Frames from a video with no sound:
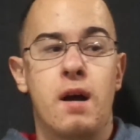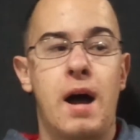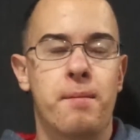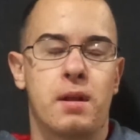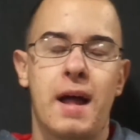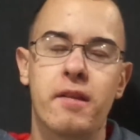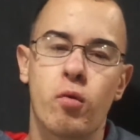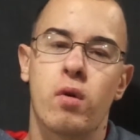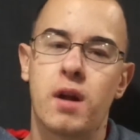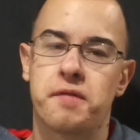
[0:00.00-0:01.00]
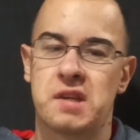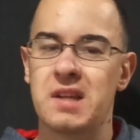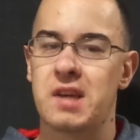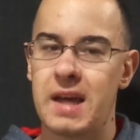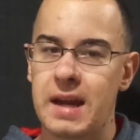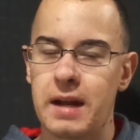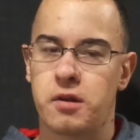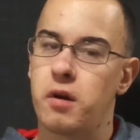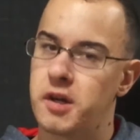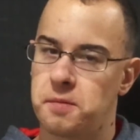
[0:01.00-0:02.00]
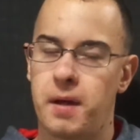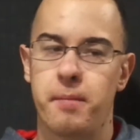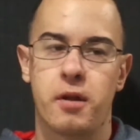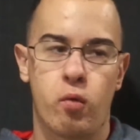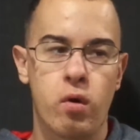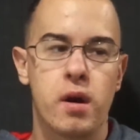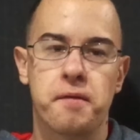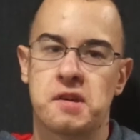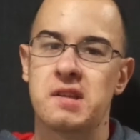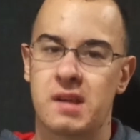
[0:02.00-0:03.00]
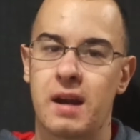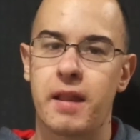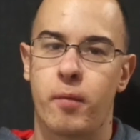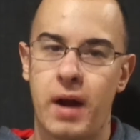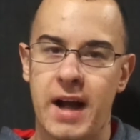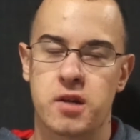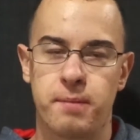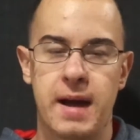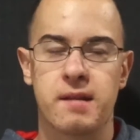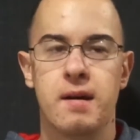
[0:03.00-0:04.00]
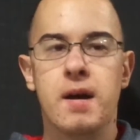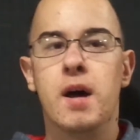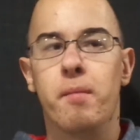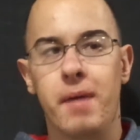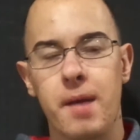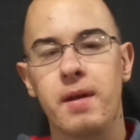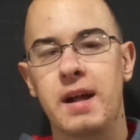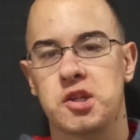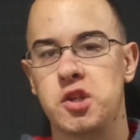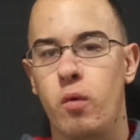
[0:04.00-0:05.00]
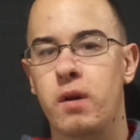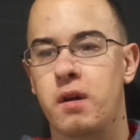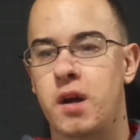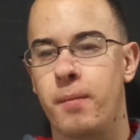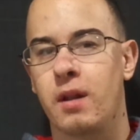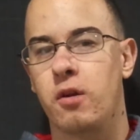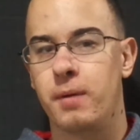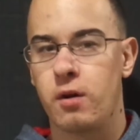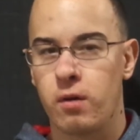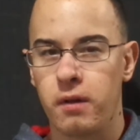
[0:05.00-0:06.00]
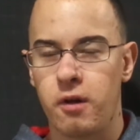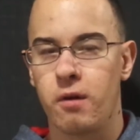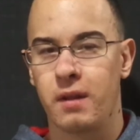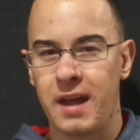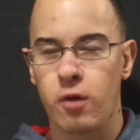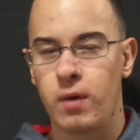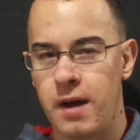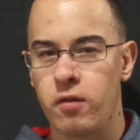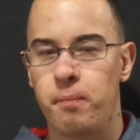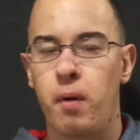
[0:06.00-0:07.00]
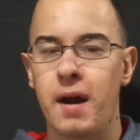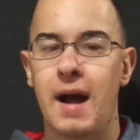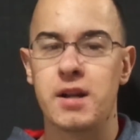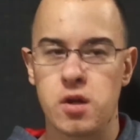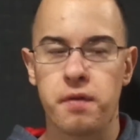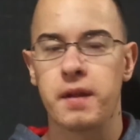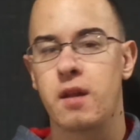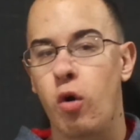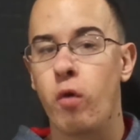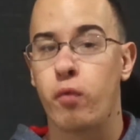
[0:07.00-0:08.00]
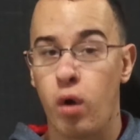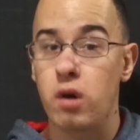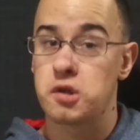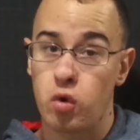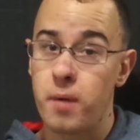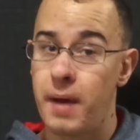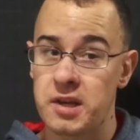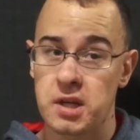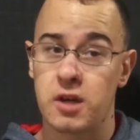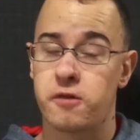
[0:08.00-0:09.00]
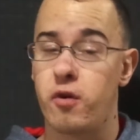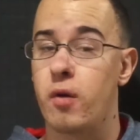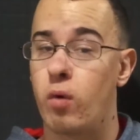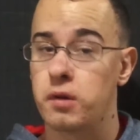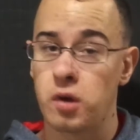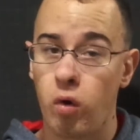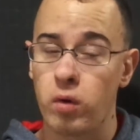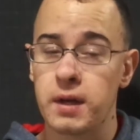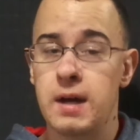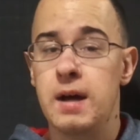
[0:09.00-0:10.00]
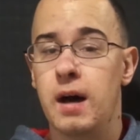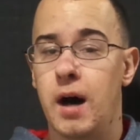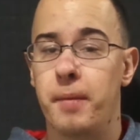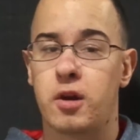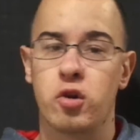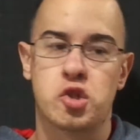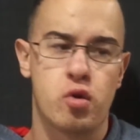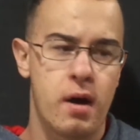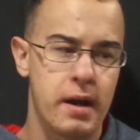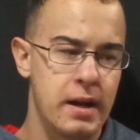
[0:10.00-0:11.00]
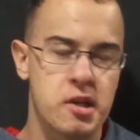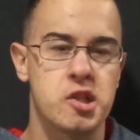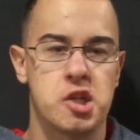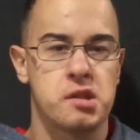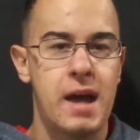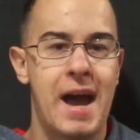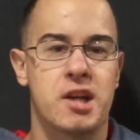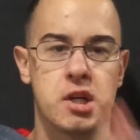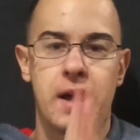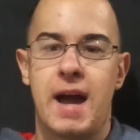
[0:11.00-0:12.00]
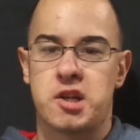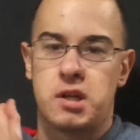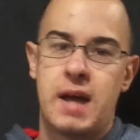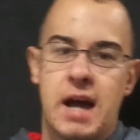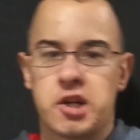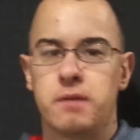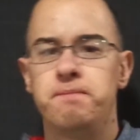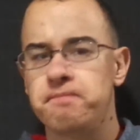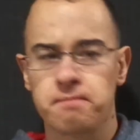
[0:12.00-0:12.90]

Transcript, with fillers: I'm glad there were enough scenes in it. It's hard to explain. There were enough scenes in it that were action packed. Maybe that snow one could have come in a little bit earlier or later, whatever. But I do think the overall story pacing is very well told. Um, it goes throughout. It isn't just action, action, action.